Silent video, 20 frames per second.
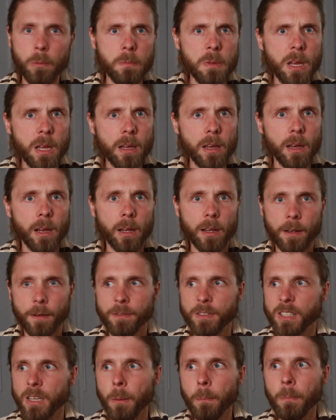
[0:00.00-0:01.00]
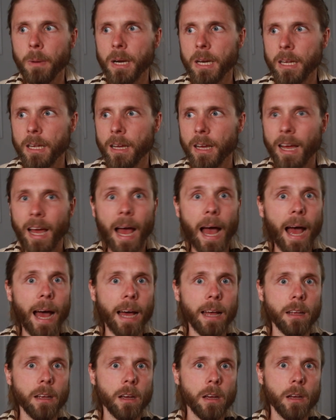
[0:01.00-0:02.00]
me. If somebody
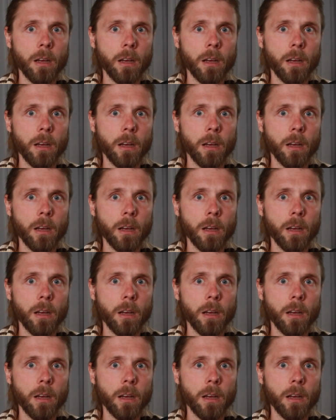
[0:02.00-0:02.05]
at